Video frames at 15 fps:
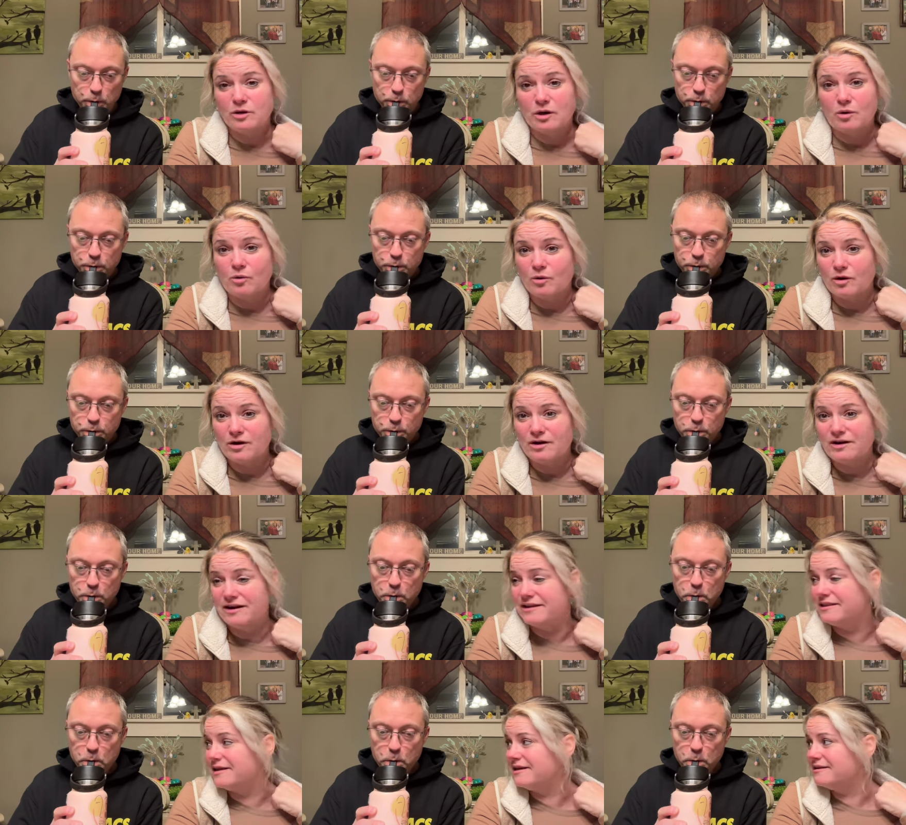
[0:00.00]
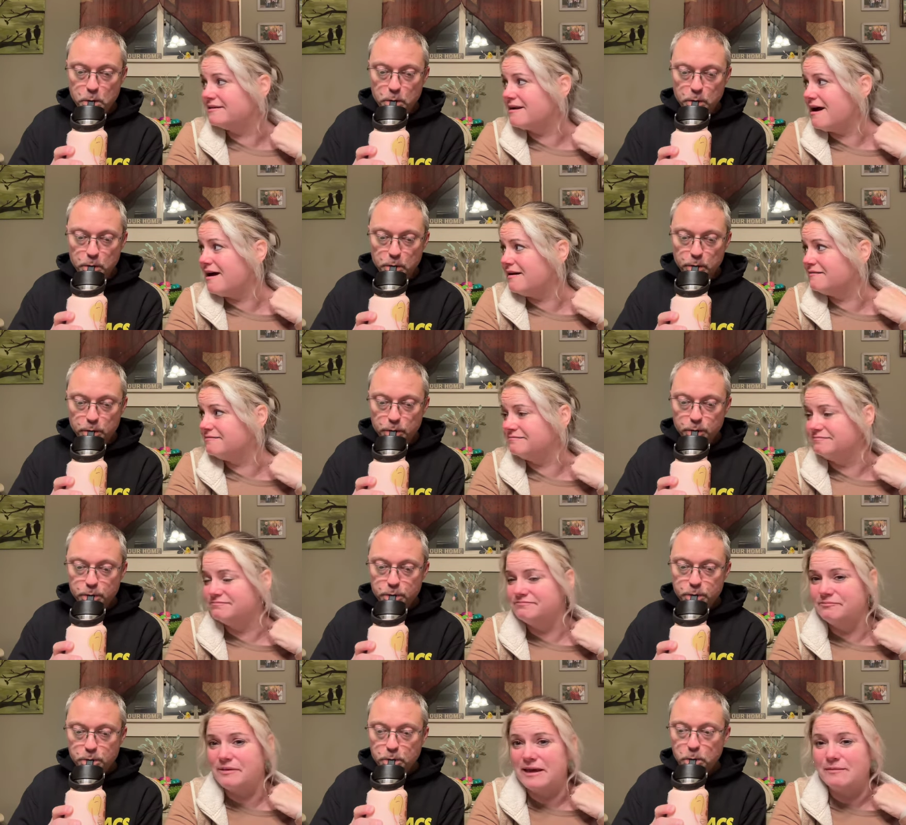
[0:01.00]
Speaker 1: a corner and then not
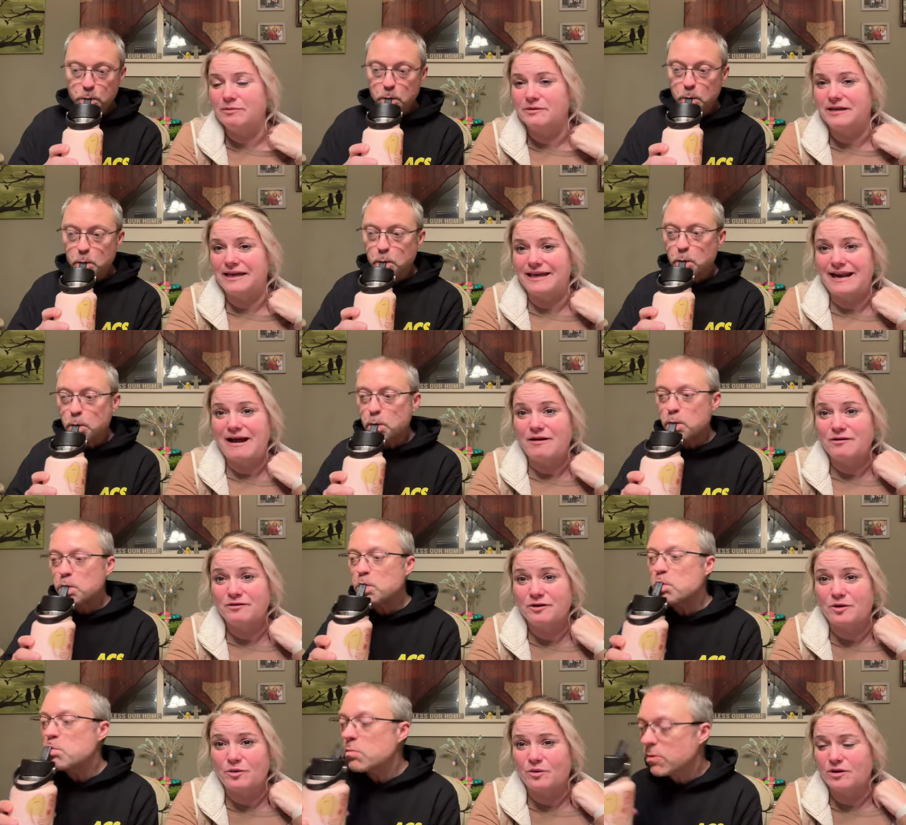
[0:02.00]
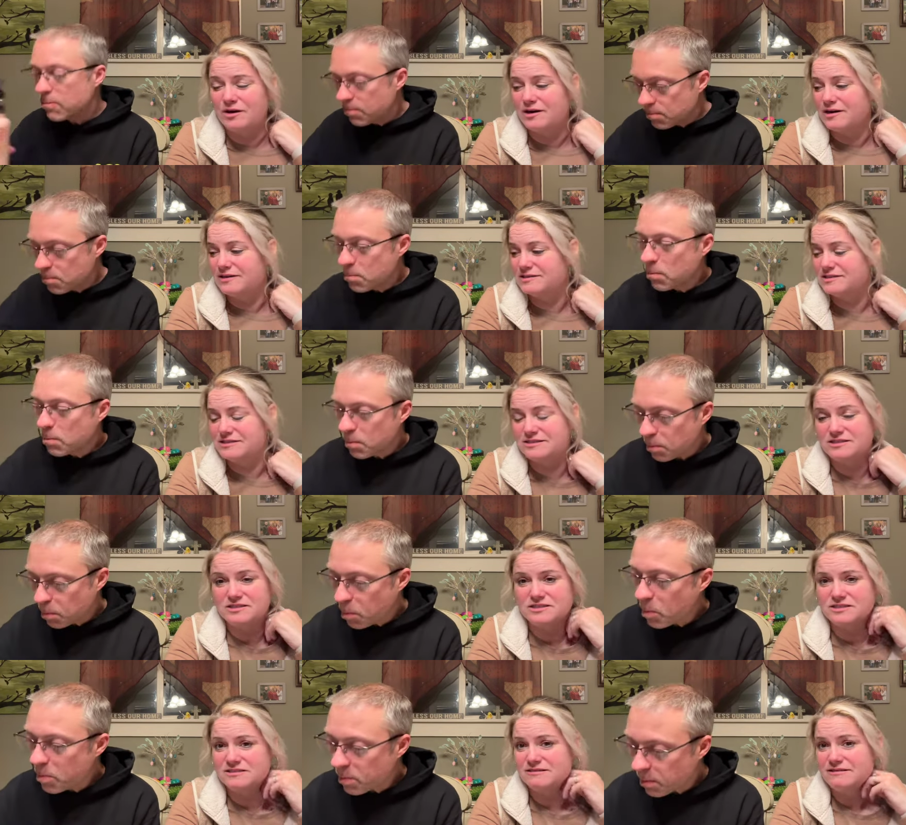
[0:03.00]
be able to get out of the corner. It's
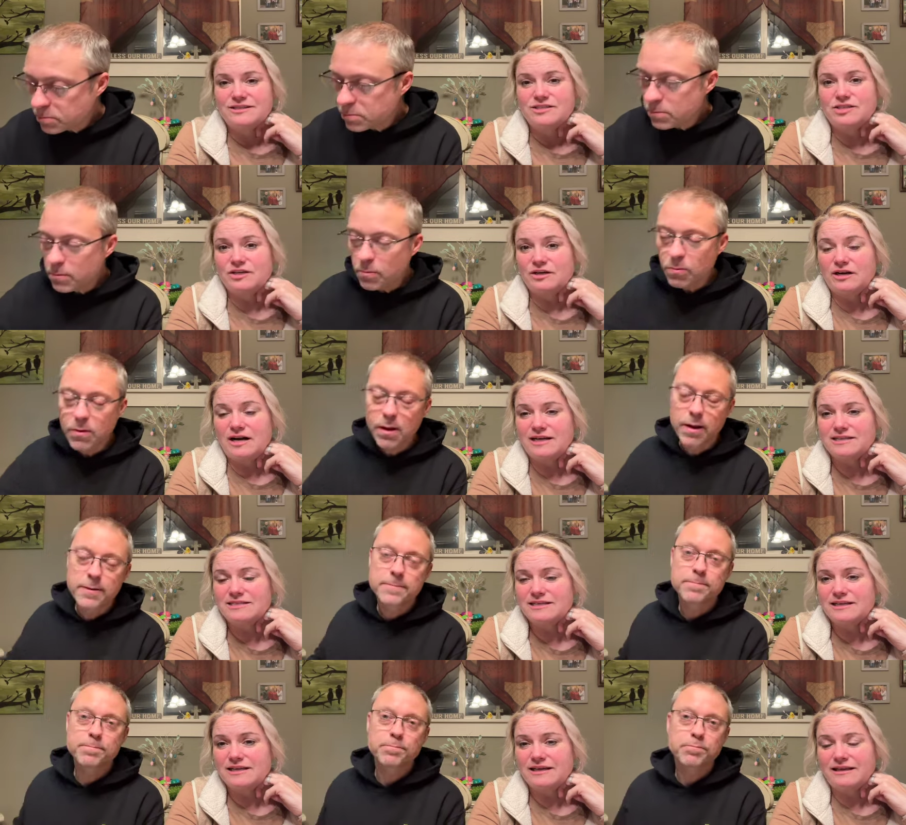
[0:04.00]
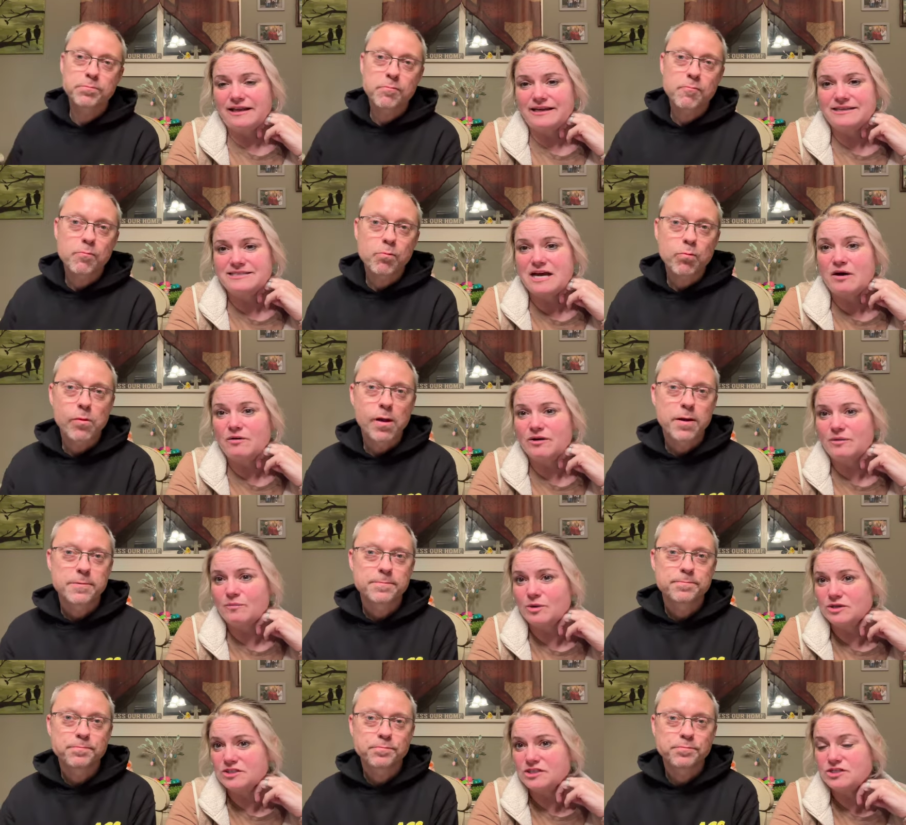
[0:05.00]
just so you're constantly like telling him
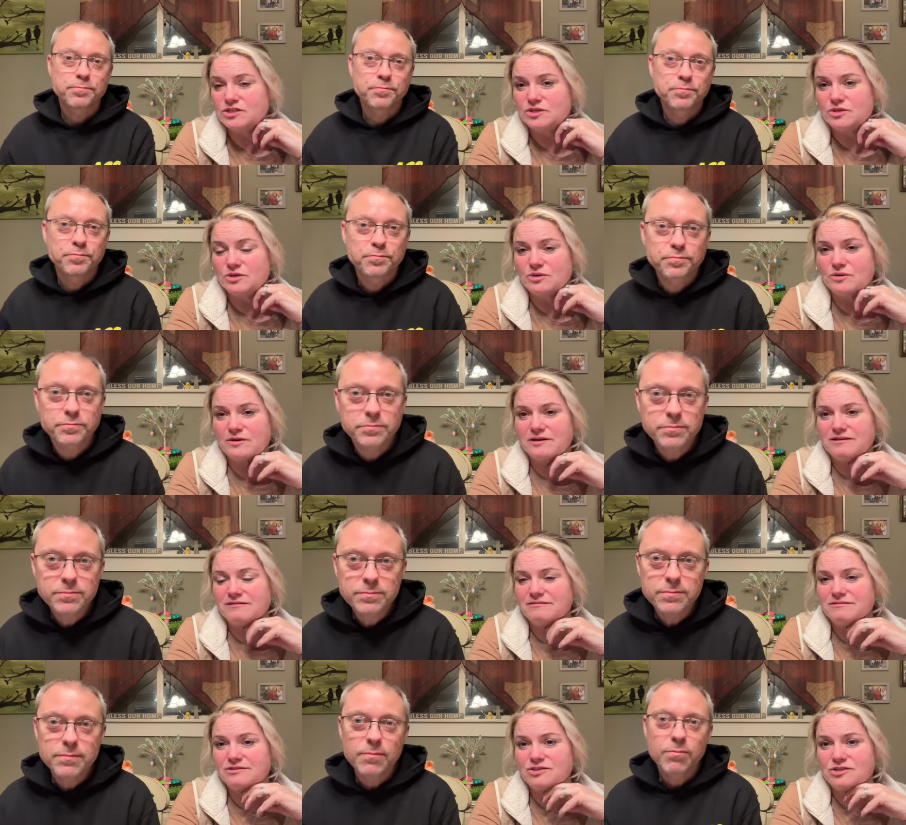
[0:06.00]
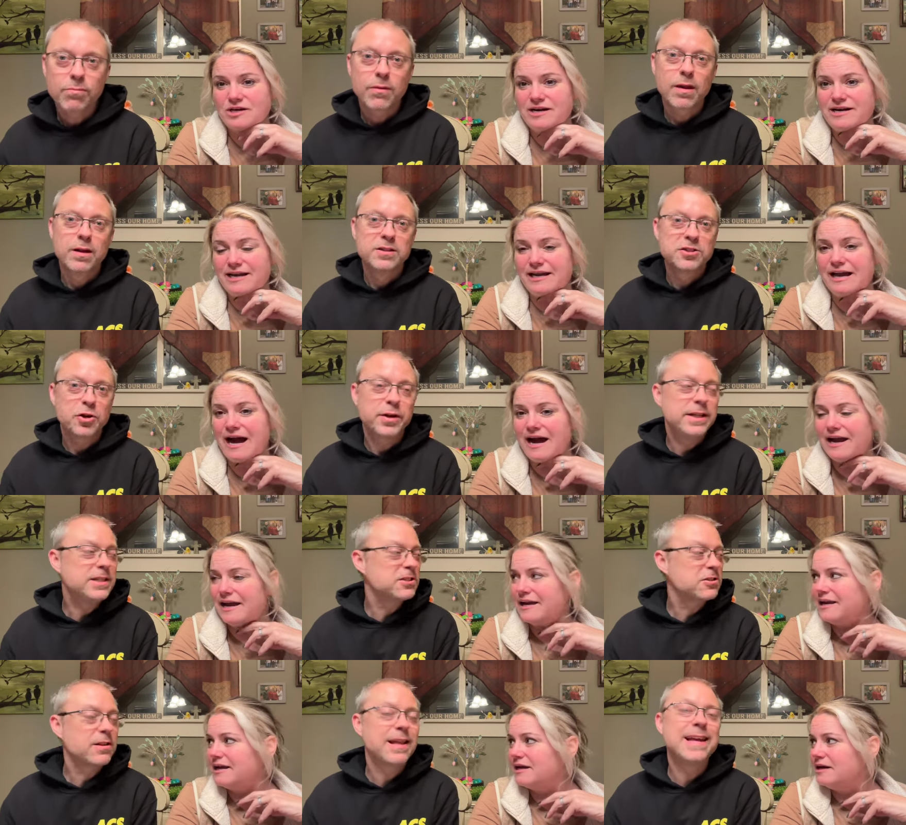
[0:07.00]
what to do and trying to guide
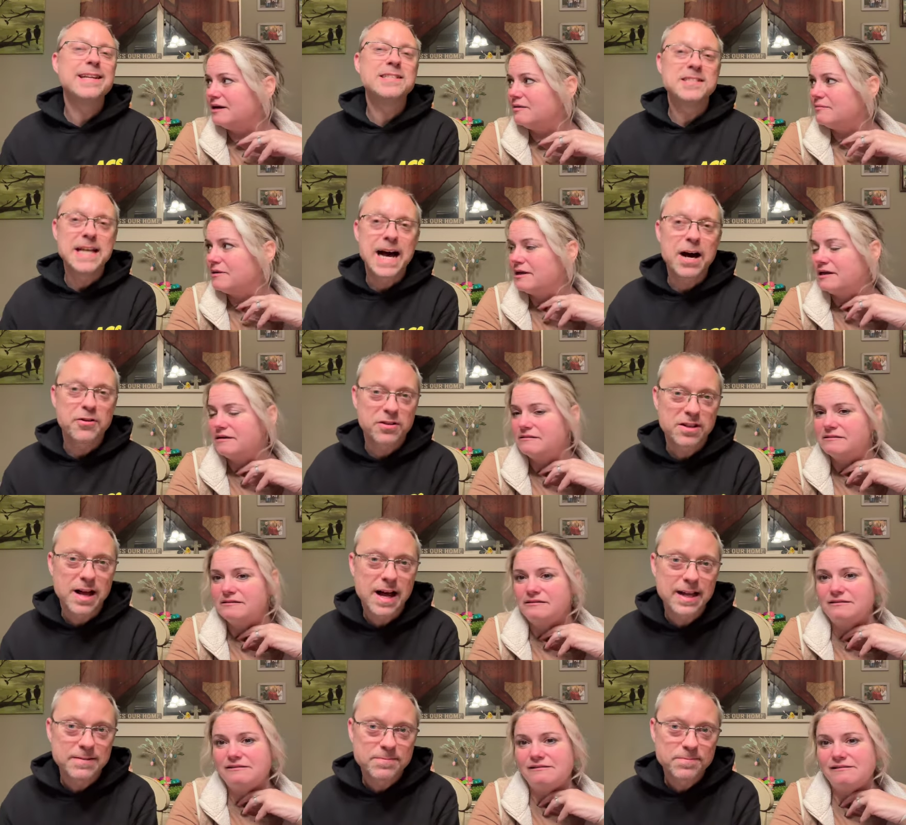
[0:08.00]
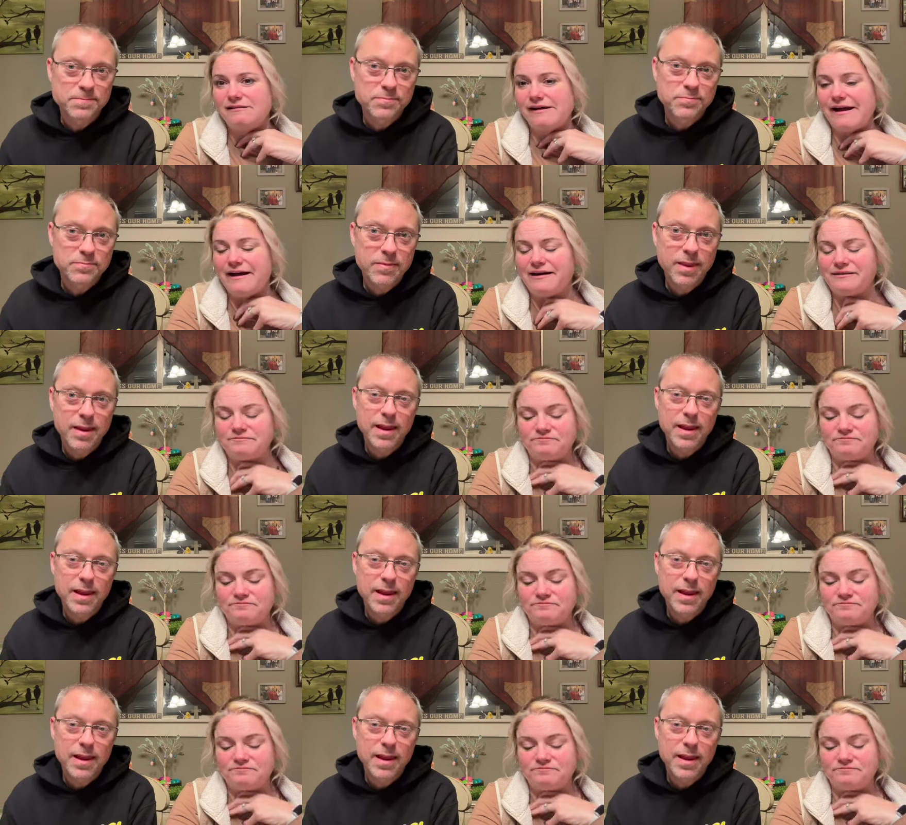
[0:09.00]
him. So he just lays down and, a lot. Yeah.